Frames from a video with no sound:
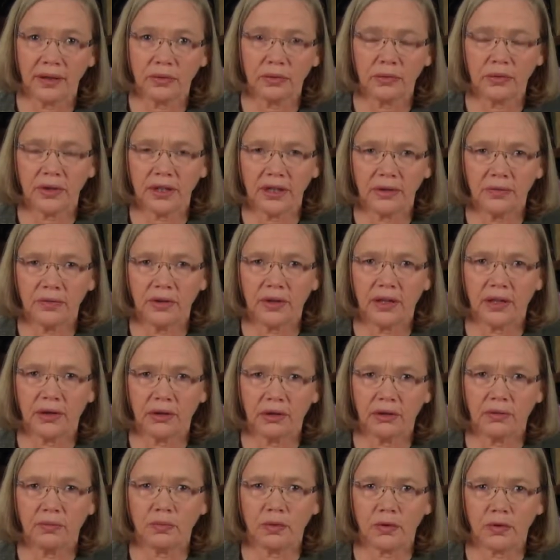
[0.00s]
or even their
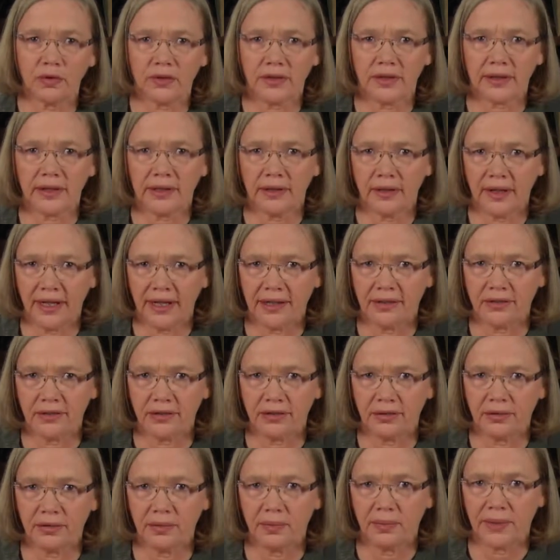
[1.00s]
own personal
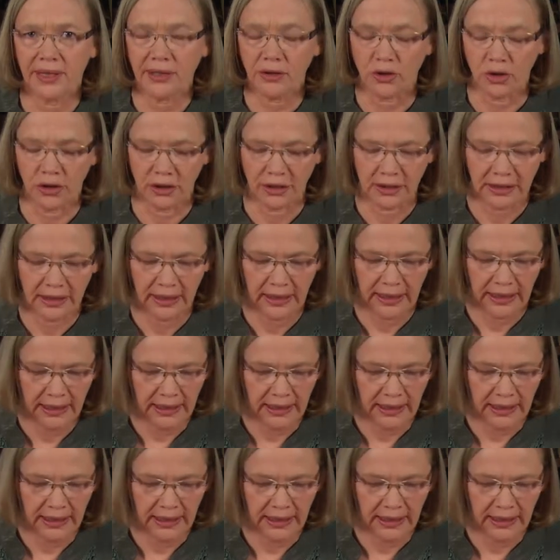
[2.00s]
household budget.